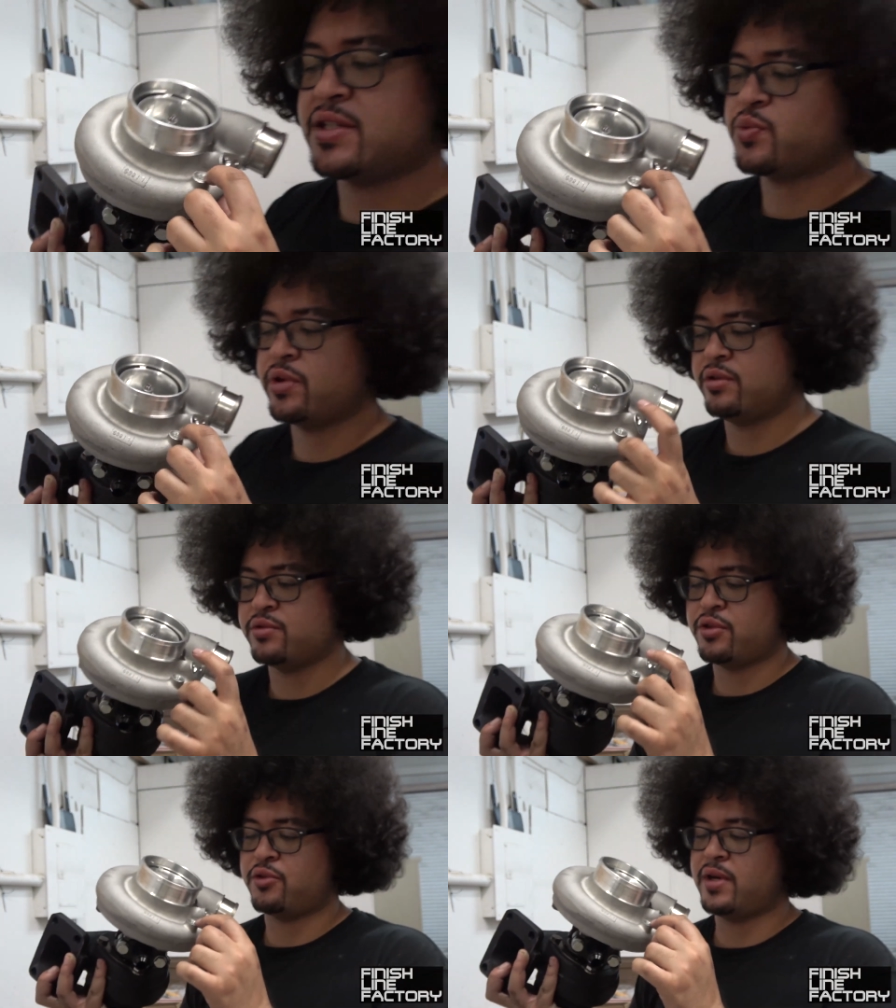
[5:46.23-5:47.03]
is where you
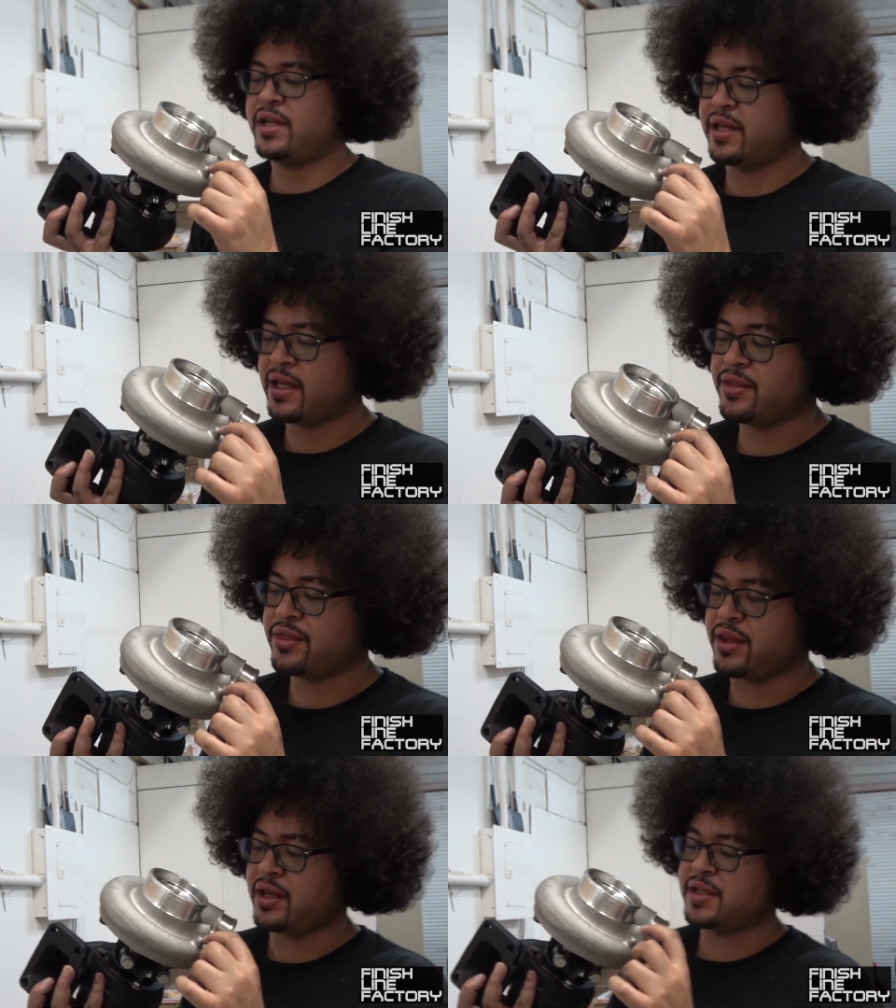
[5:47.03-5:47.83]
thread in
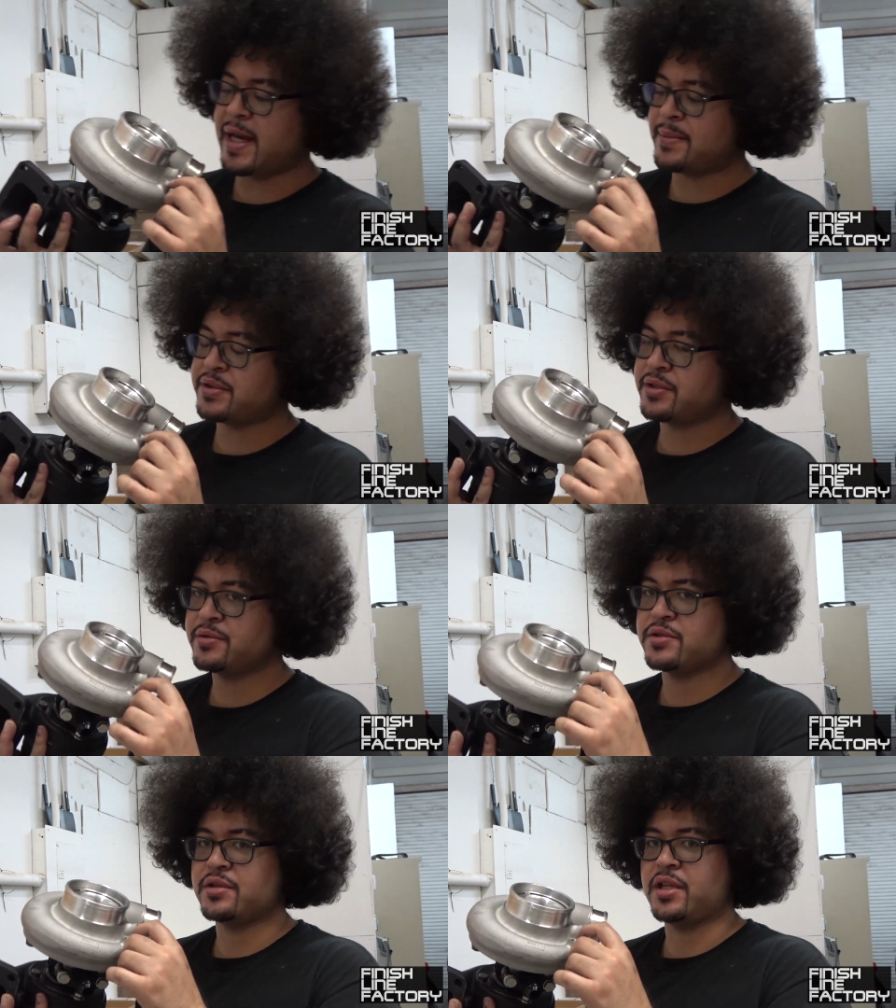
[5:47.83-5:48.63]
the adapter,
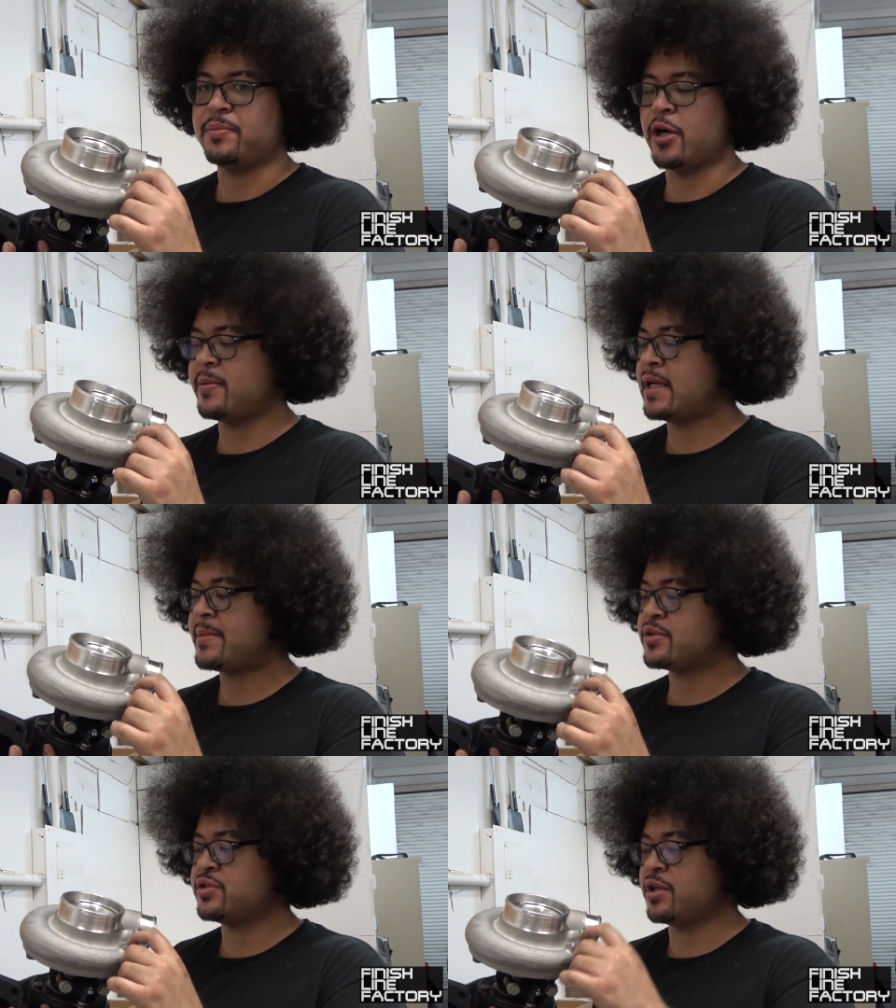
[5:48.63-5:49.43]
the barb
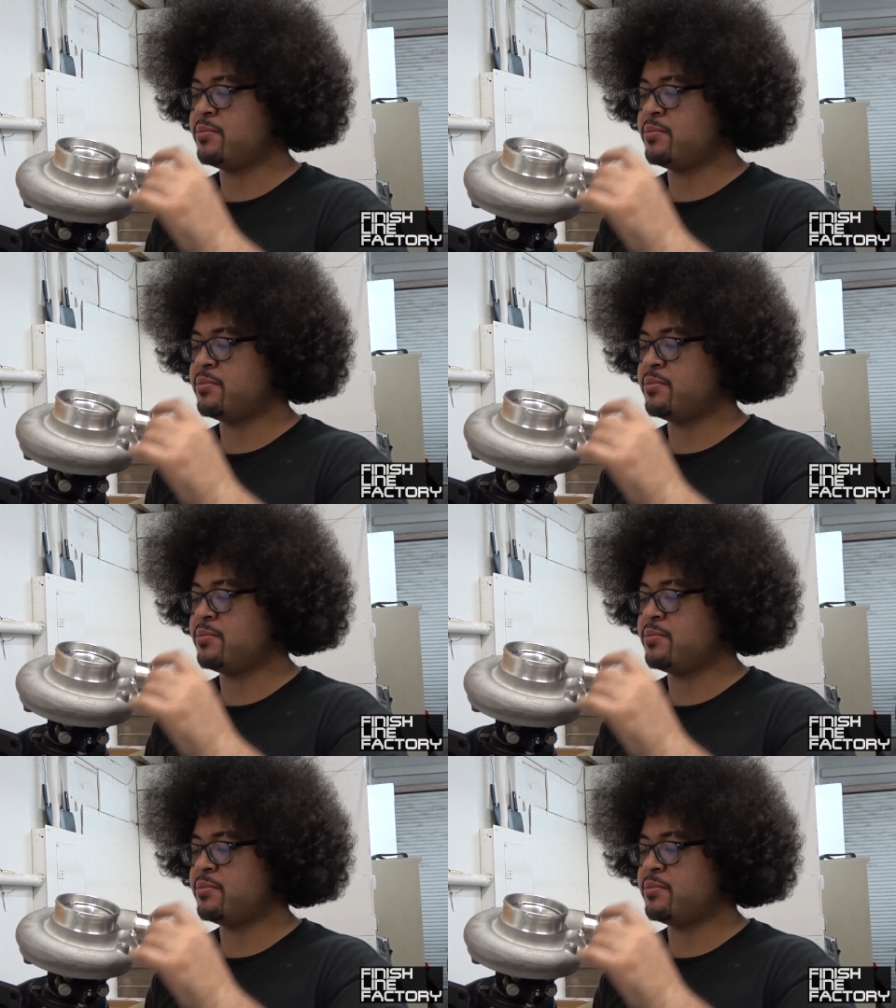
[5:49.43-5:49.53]
adapter, so you